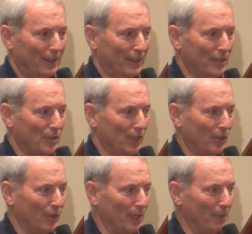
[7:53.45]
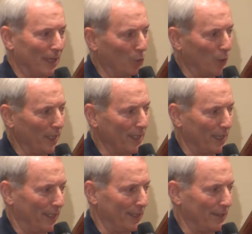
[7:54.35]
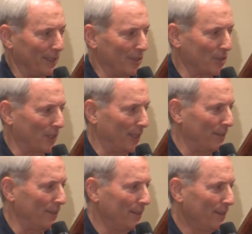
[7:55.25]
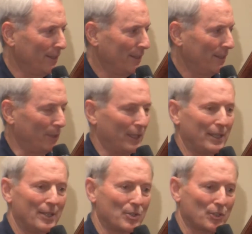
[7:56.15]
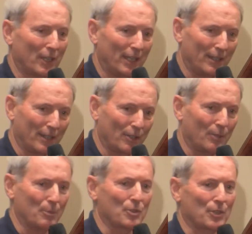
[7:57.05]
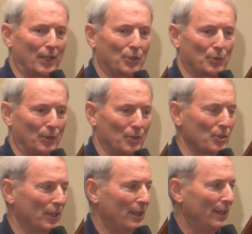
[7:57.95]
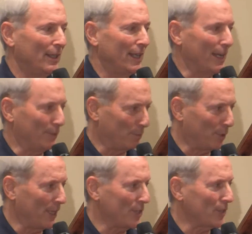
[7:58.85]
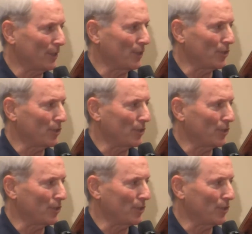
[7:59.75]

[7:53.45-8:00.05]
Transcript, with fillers: And so he may wink at it as sin, but he is saying that homosexuals have a place in the